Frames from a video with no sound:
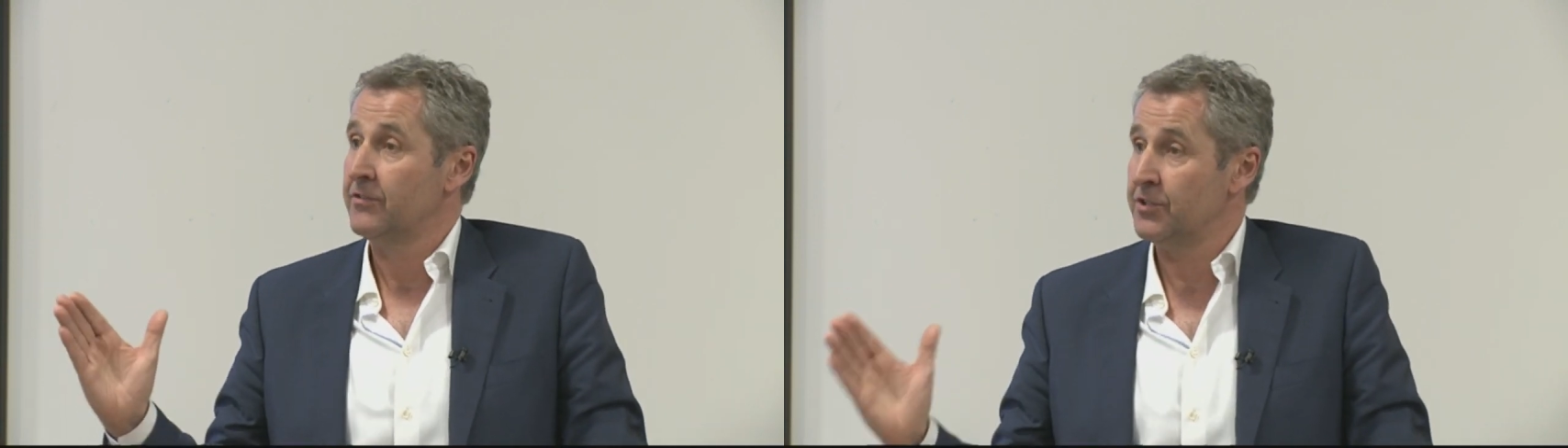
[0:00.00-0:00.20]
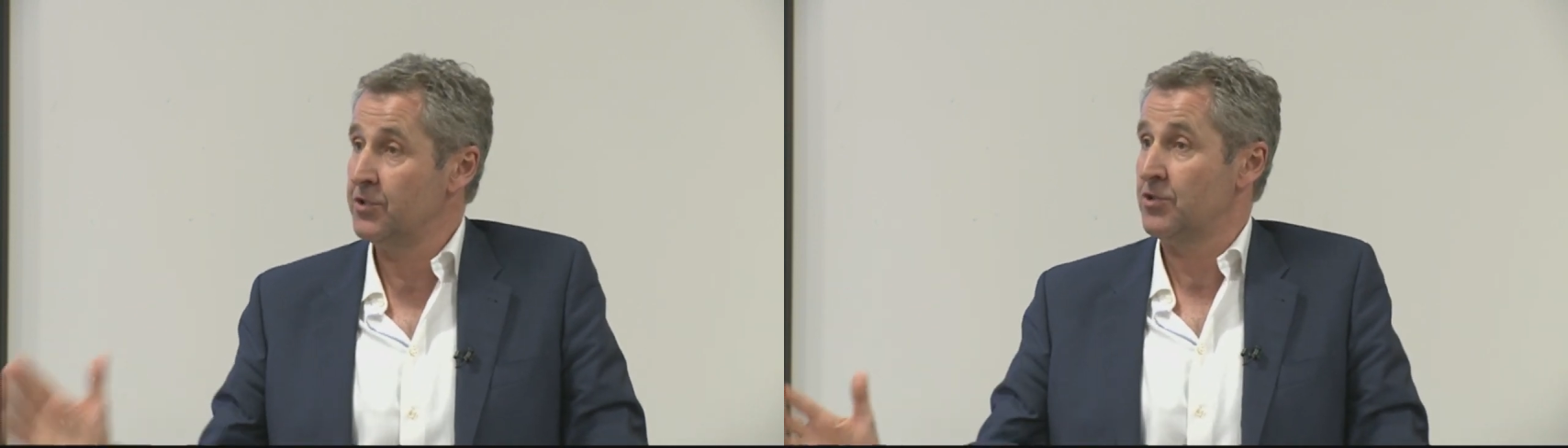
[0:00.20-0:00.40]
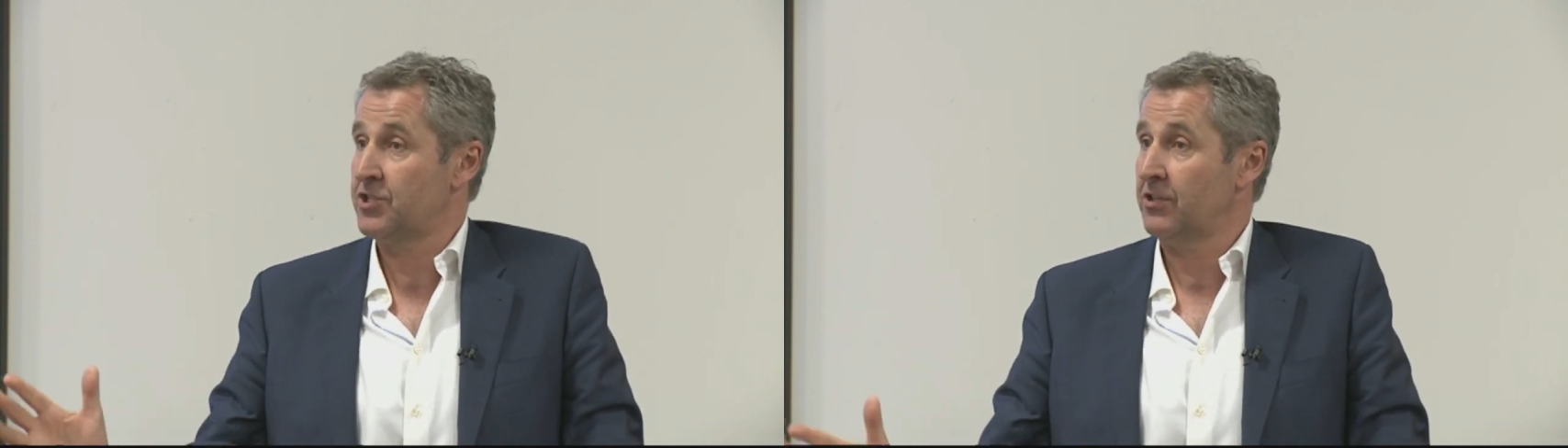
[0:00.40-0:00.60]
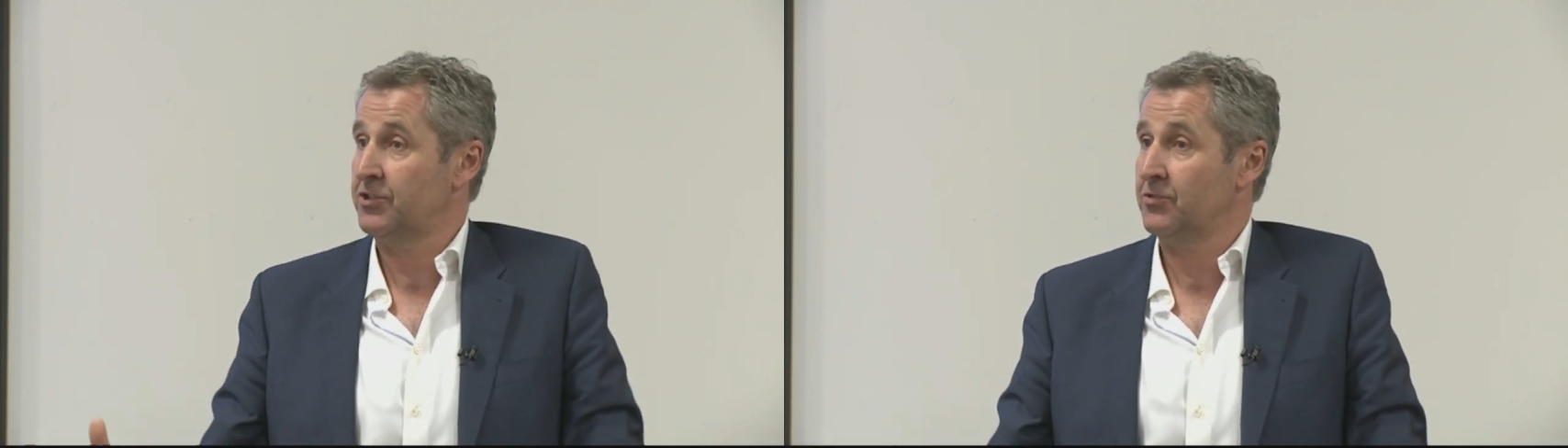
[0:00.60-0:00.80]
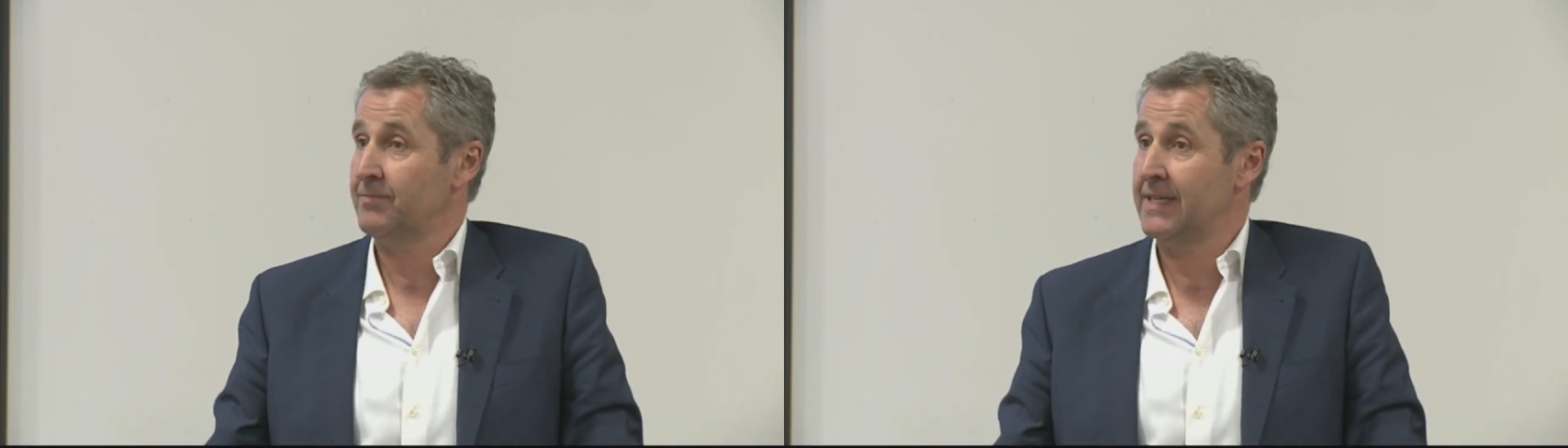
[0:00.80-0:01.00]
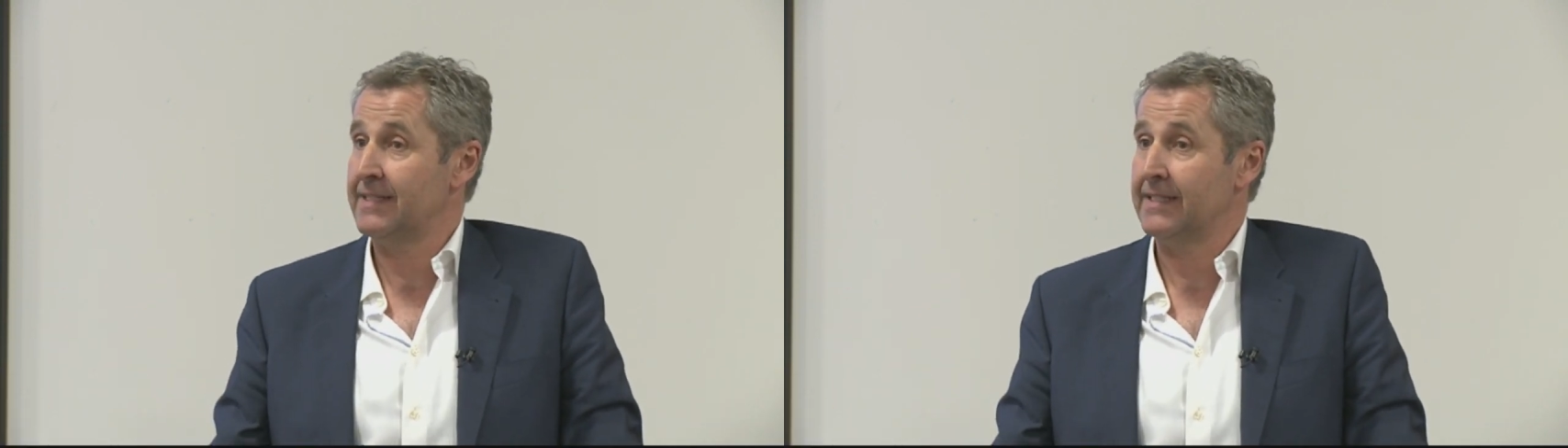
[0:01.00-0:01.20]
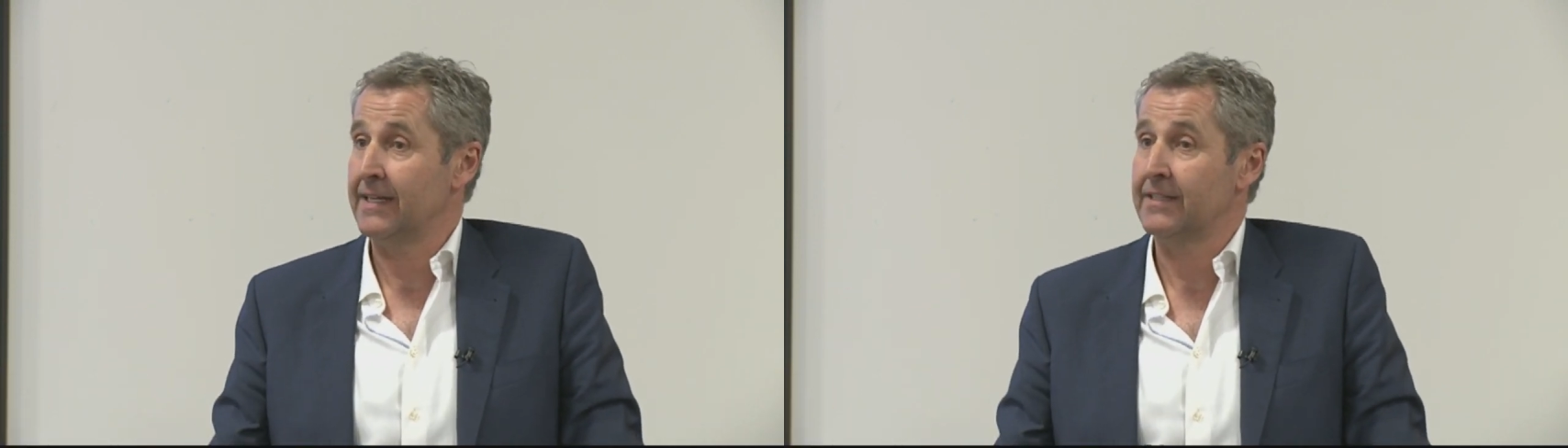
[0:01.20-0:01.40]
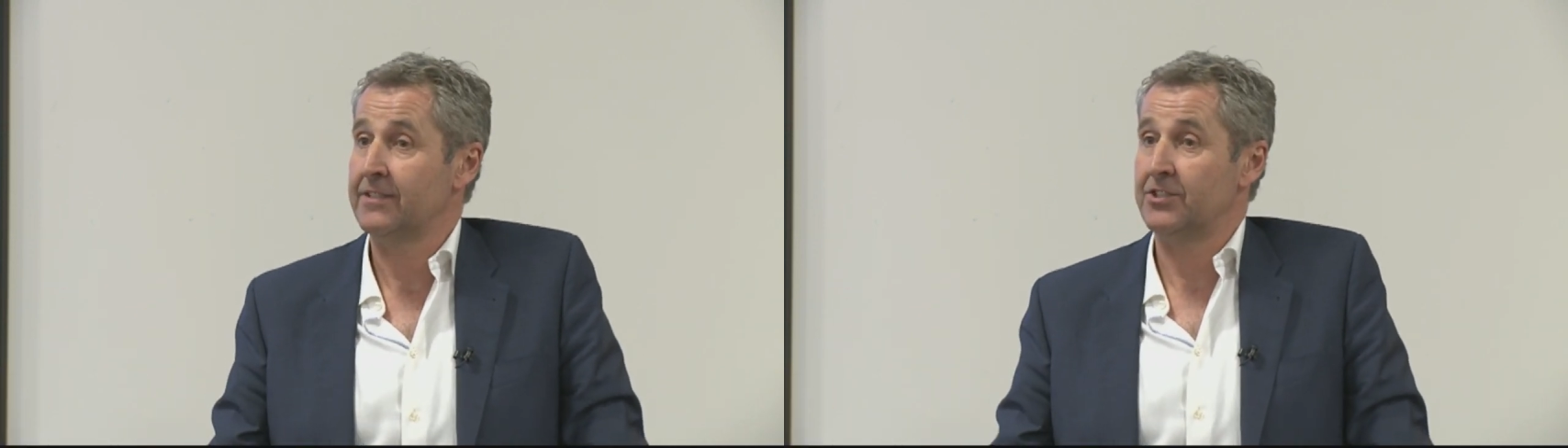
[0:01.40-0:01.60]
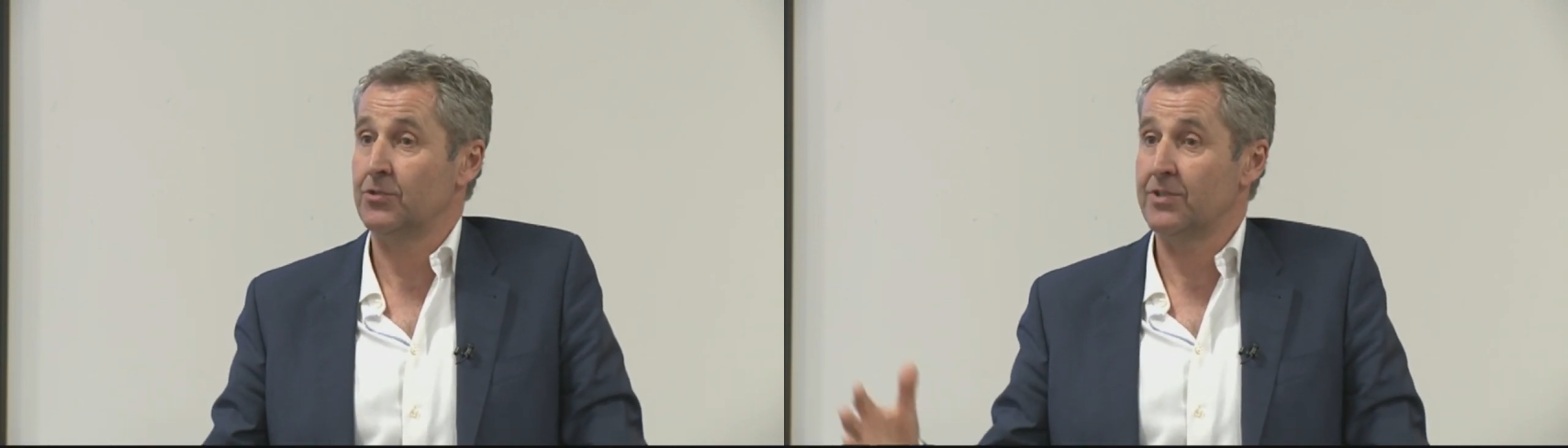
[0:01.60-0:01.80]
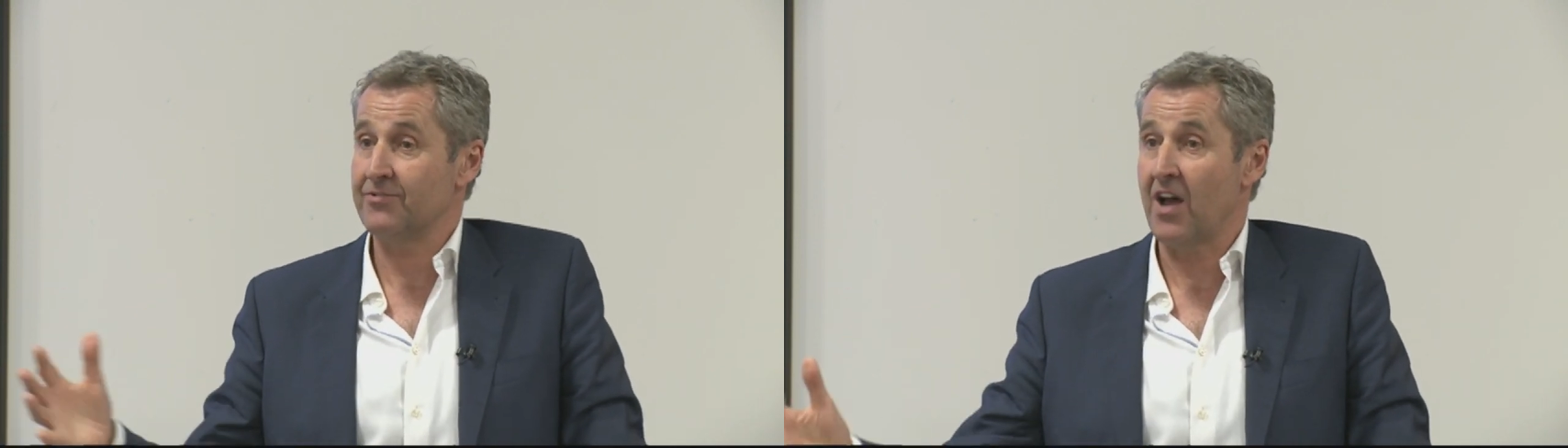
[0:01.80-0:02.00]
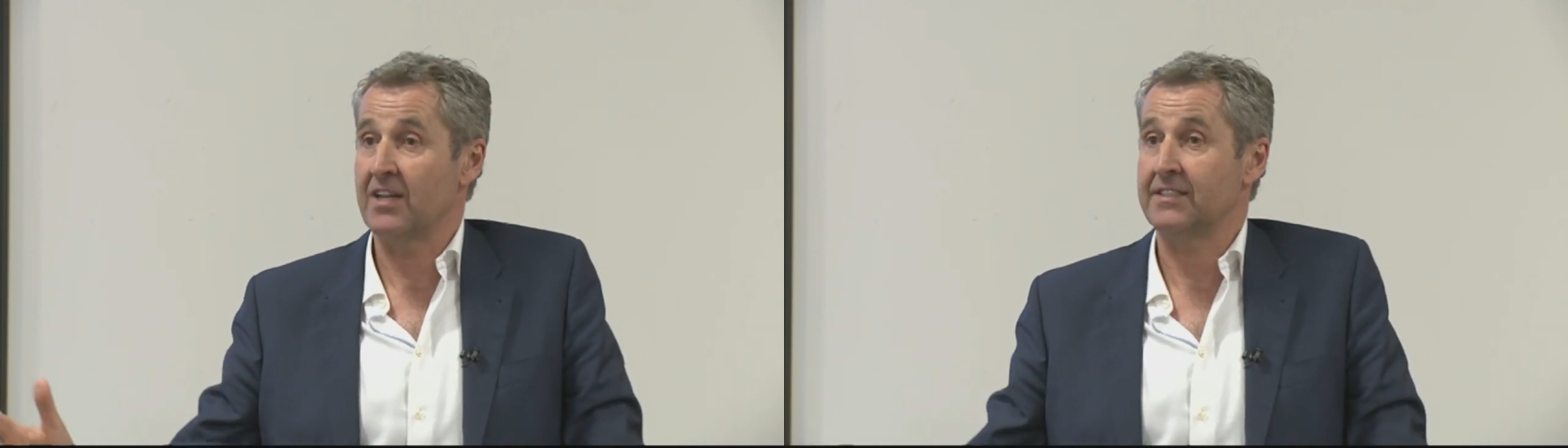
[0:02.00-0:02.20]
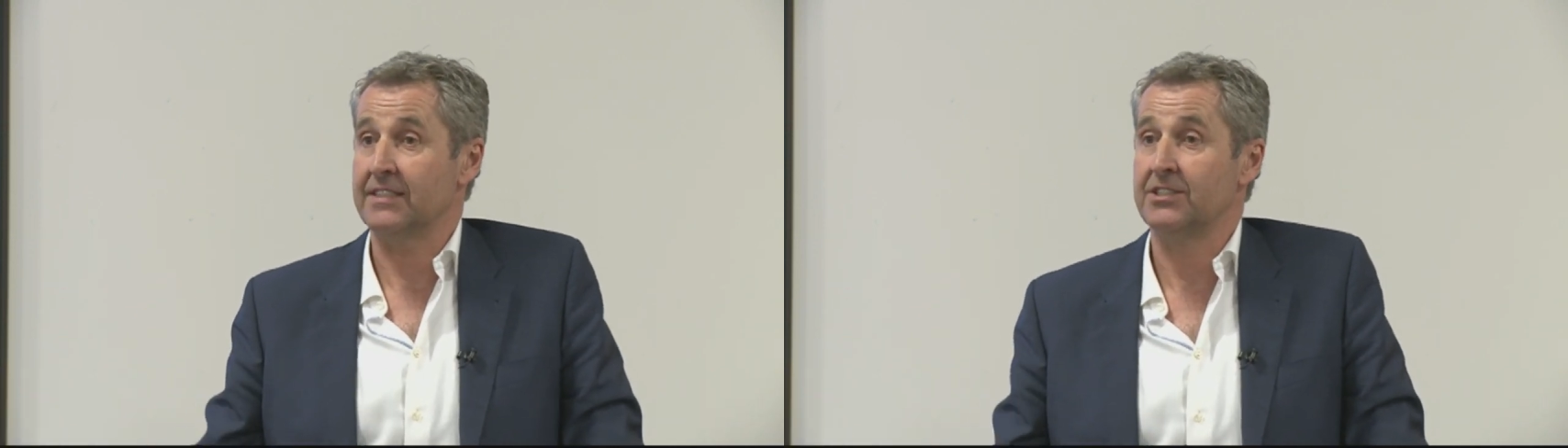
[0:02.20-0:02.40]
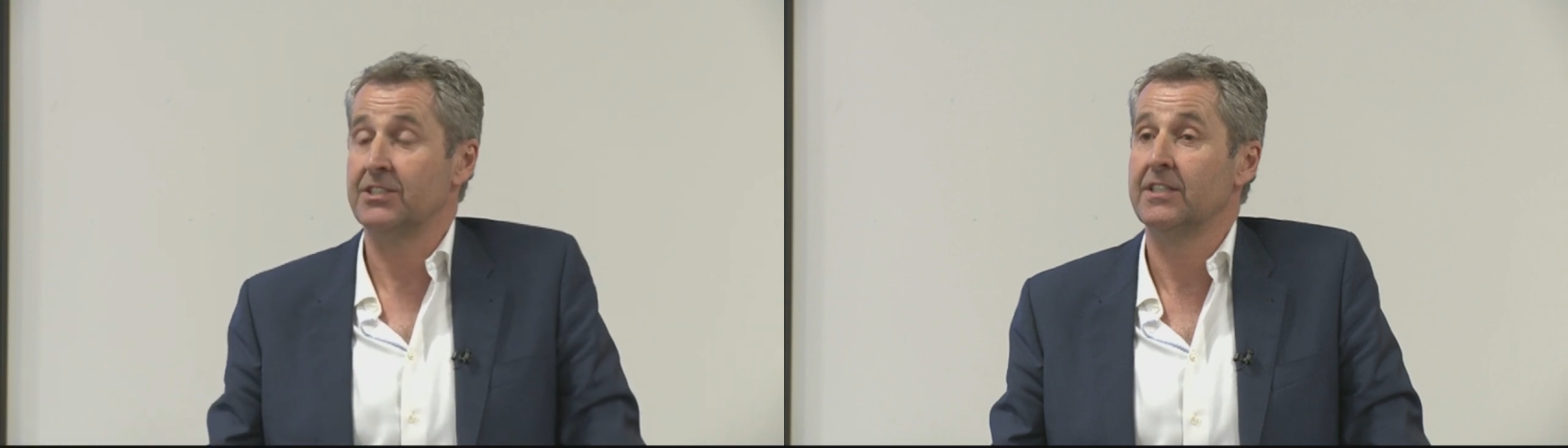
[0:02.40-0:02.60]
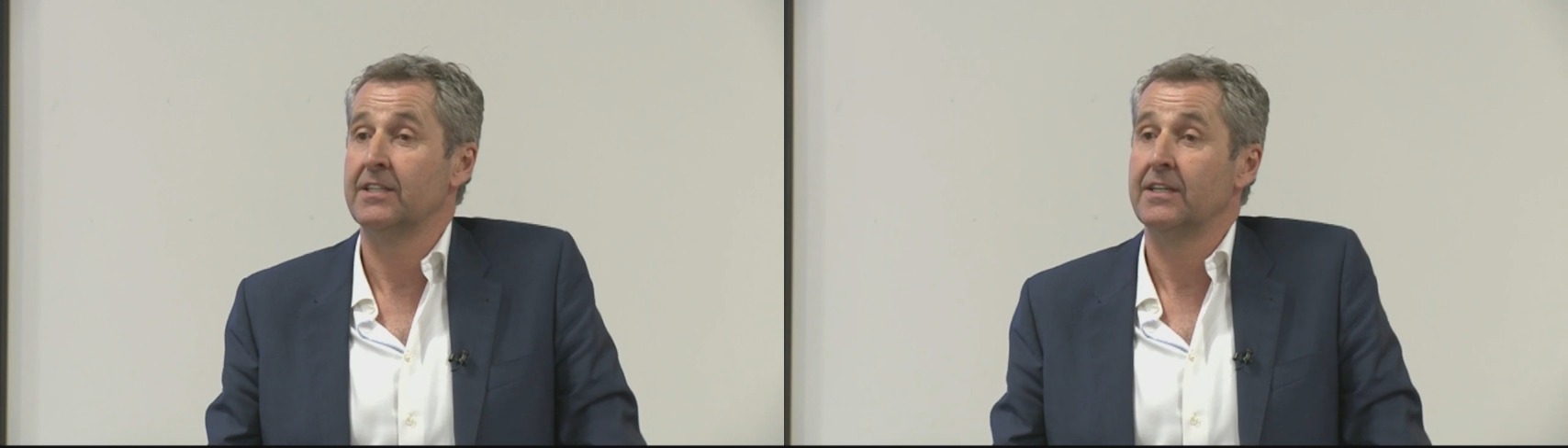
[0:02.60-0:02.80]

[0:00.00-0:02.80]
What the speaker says: the new social media to your advantage,